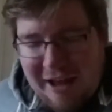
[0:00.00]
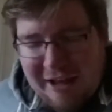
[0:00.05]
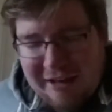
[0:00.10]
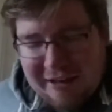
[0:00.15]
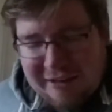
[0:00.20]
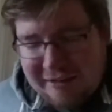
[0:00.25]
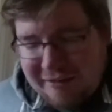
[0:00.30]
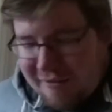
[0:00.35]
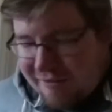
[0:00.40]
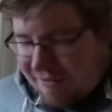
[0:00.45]

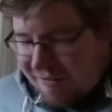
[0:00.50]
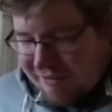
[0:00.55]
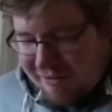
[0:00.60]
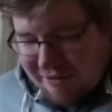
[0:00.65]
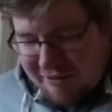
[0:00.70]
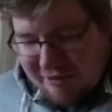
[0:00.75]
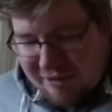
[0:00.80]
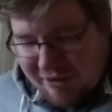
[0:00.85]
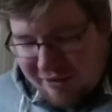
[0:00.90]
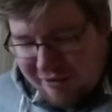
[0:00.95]
I
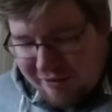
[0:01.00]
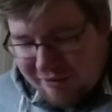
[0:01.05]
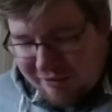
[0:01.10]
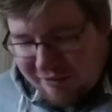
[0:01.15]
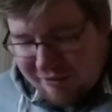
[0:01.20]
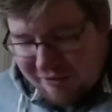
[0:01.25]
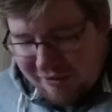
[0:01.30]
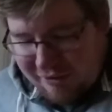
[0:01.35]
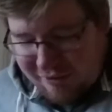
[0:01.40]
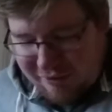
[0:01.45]

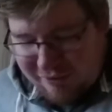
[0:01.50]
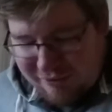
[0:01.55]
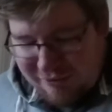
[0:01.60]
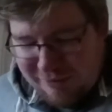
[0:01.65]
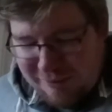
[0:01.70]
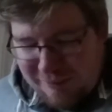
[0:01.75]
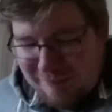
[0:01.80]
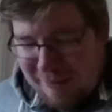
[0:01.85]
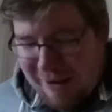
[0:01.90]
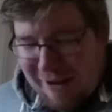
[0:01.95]
can't go
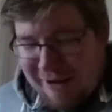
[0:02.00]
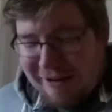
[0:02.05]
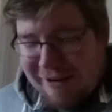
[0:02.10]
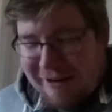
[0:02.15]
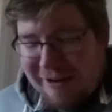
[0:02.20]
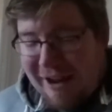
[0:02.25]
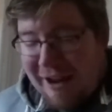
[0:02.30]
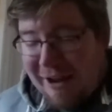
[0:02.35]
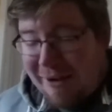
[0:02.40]
on about it,